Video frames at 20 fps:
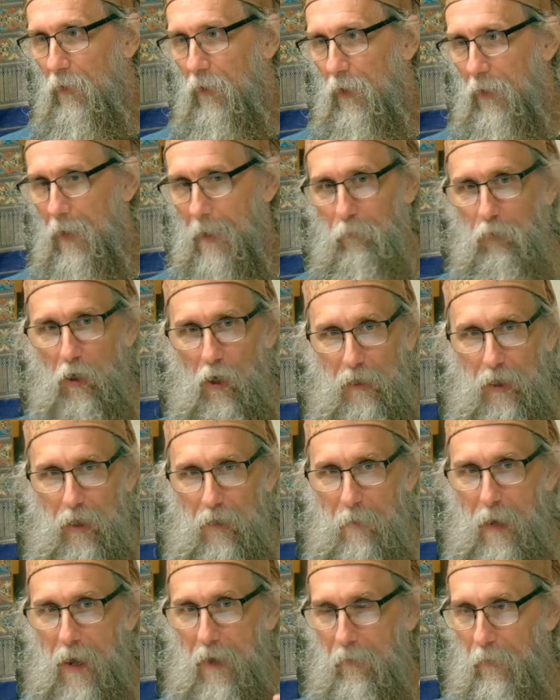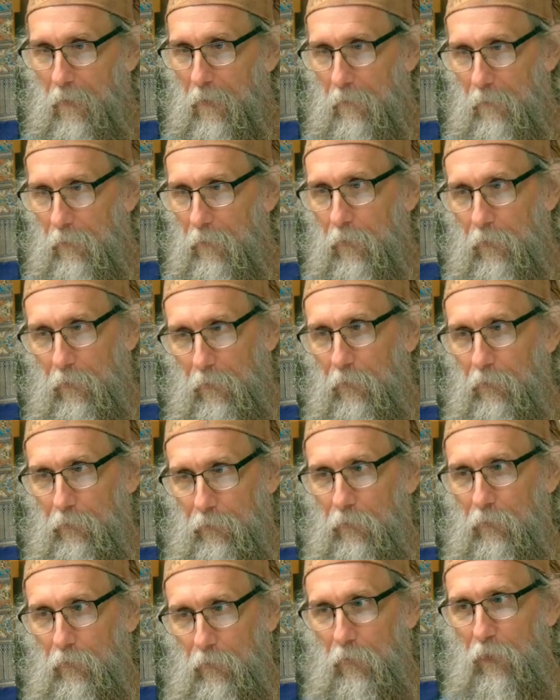And I'm talking about
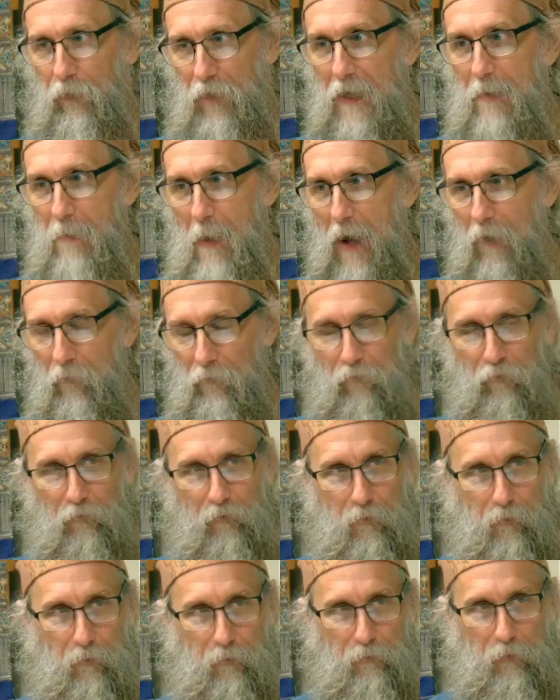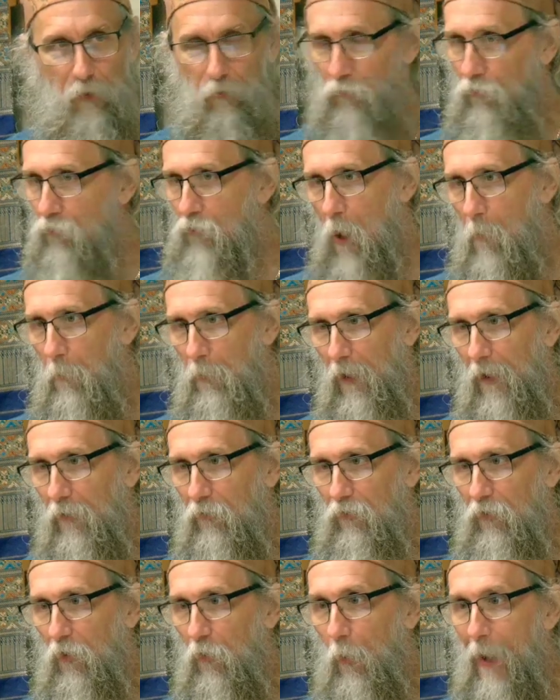the mounts. There's no
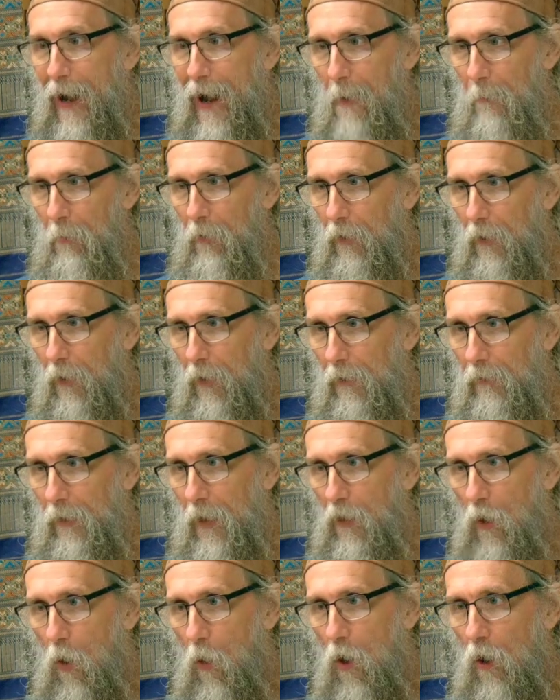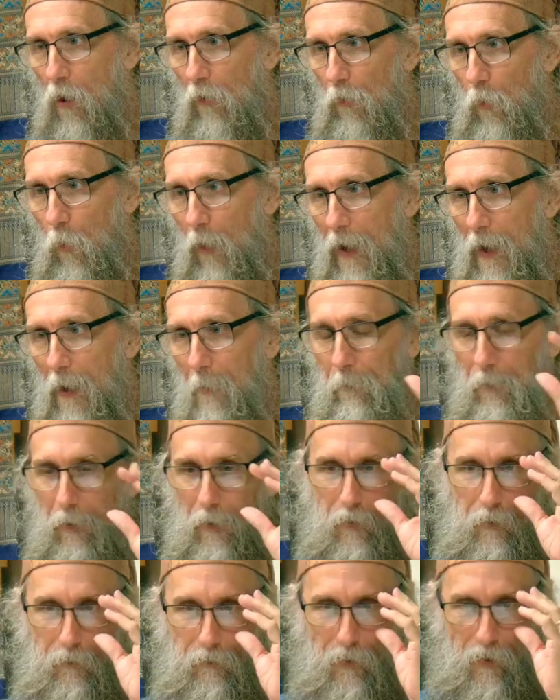place to grab, and they go all the way up.
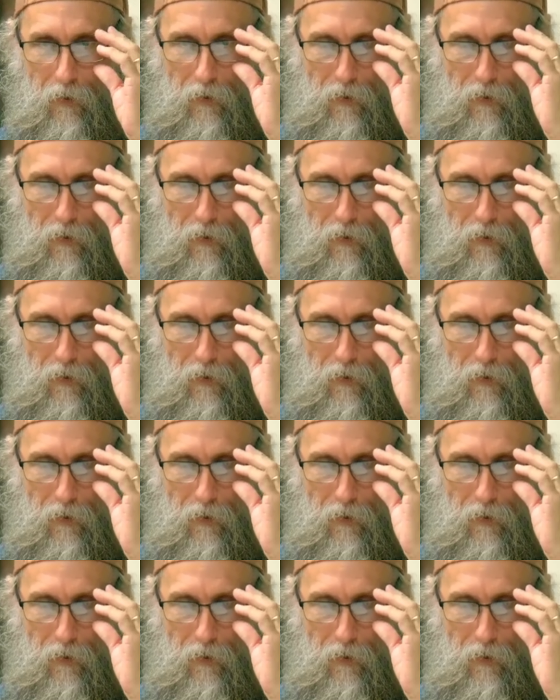And